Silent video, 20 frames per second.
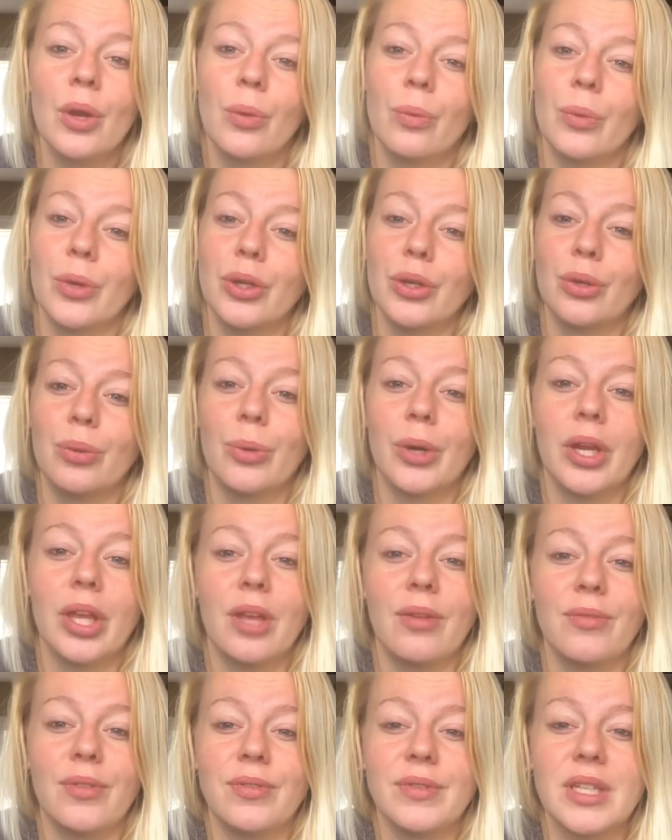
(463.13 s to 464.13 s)
When you're
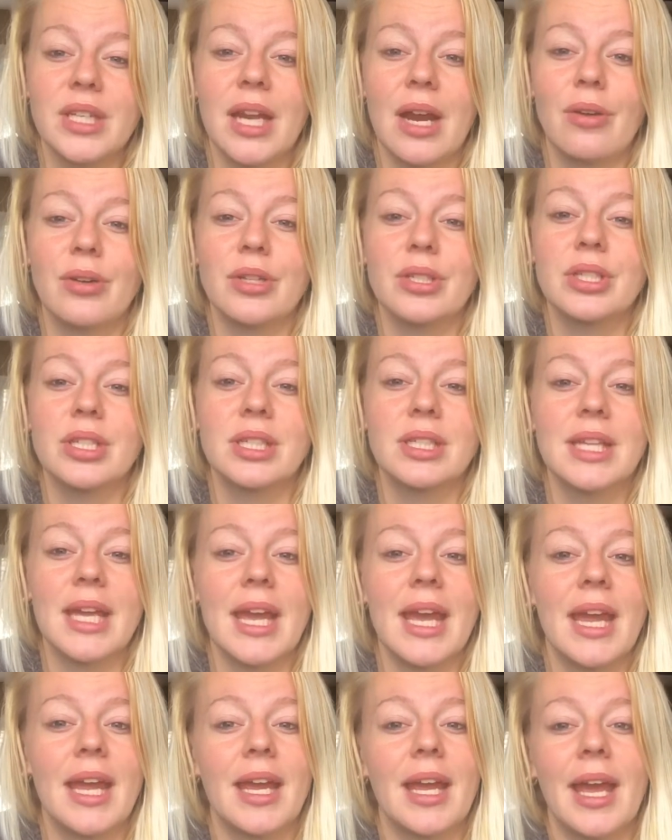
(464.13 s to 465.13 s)
working 15 hours a
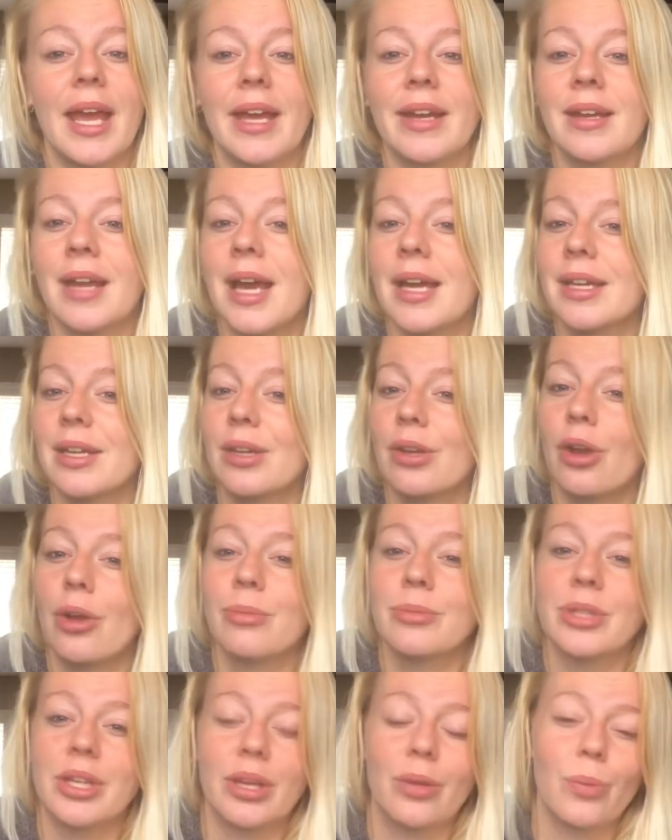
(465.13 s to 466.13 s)
day and not getting
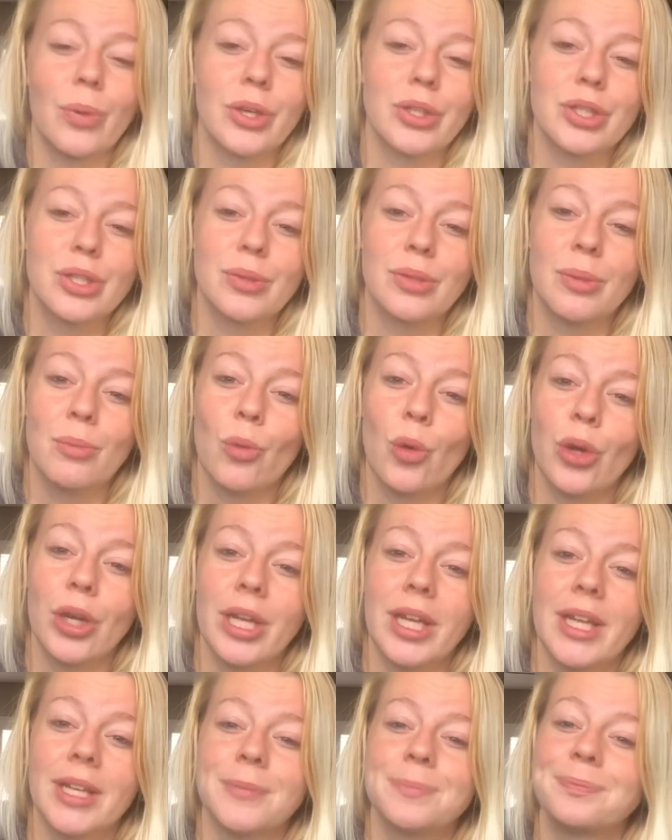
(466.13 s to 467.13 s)
home till like 1 or 2 in the
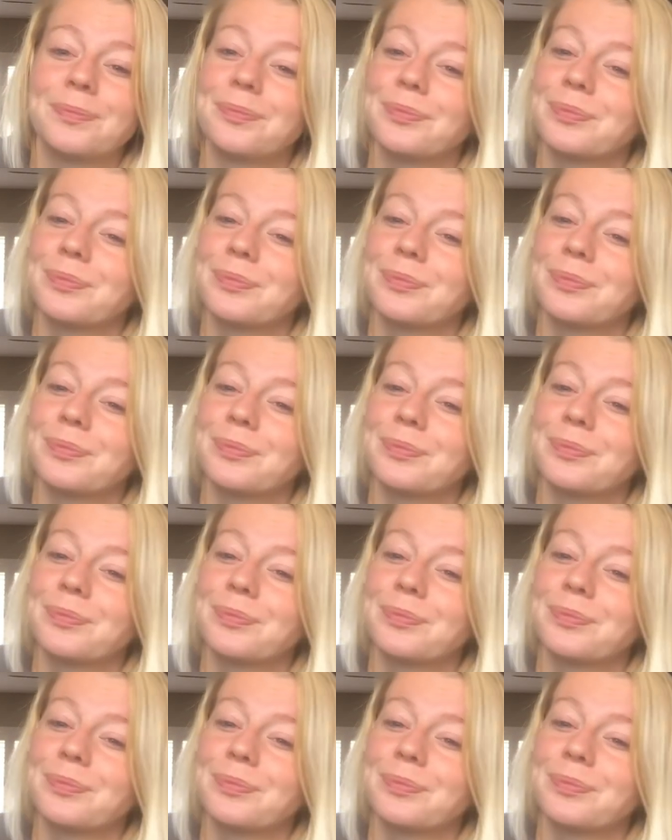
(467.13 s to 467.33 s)
morning,